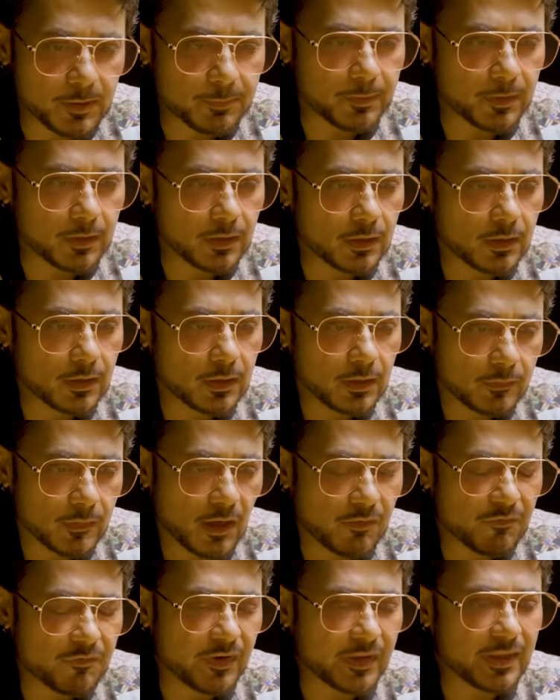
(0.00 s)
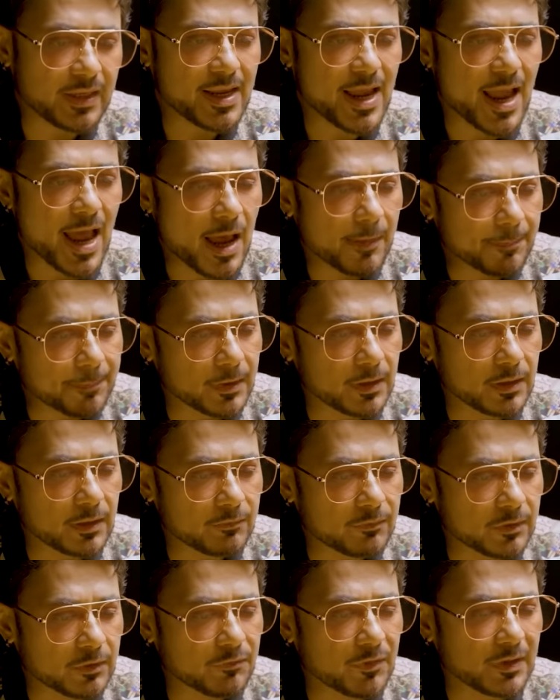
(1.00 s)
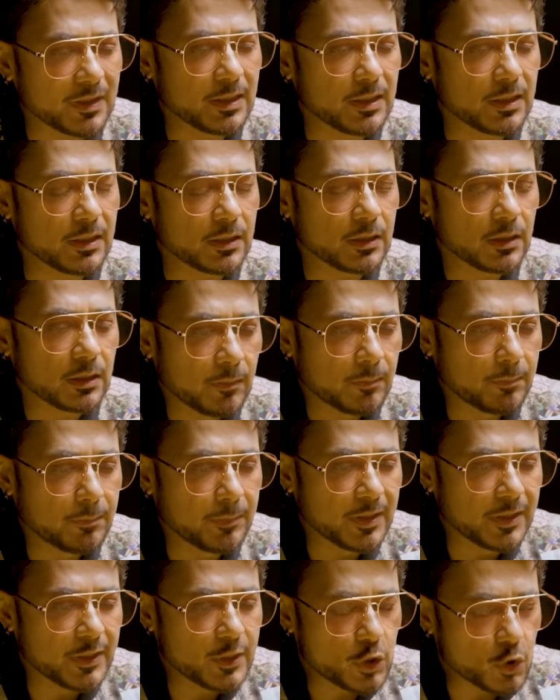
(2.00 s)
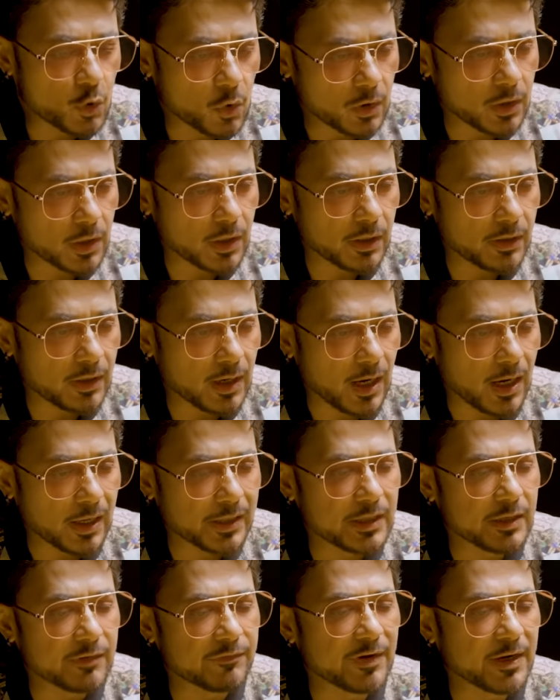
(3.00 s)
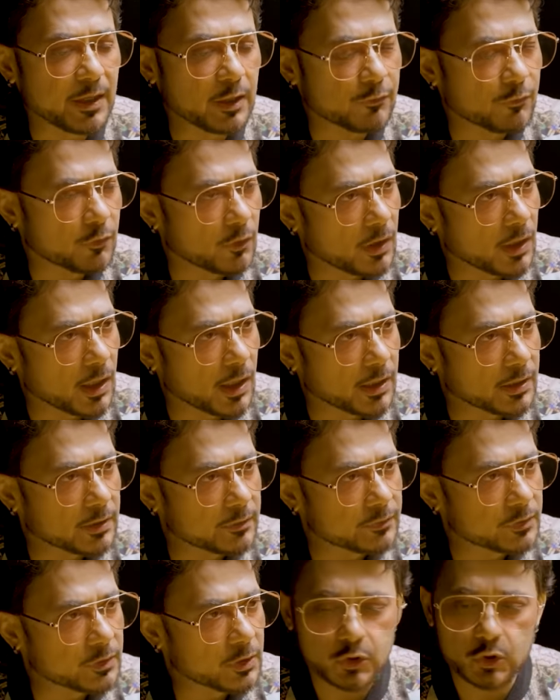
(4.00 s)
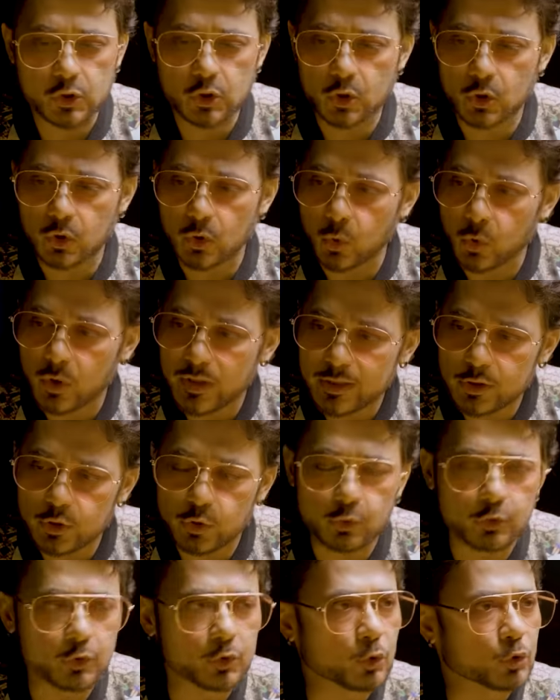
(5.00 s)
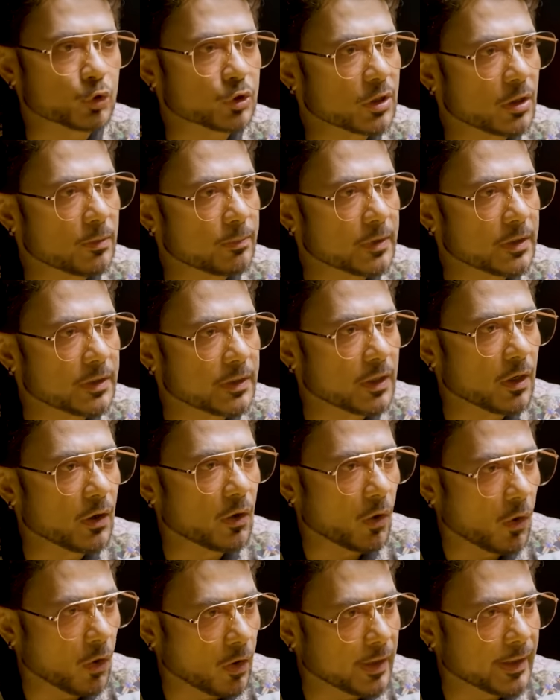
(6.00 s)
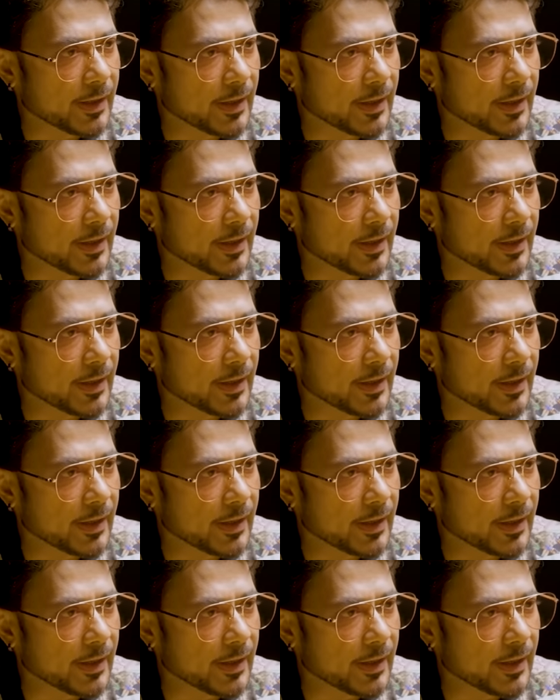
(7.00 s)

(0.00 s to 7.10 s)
people are very happy with very mediocre, uneventful lives, scrolling through social media all